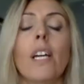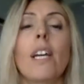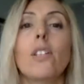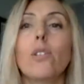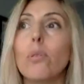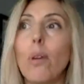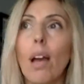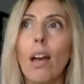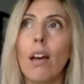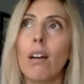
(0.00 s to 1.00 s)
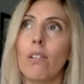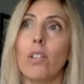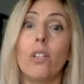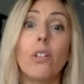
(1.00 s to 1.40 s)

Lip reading: into a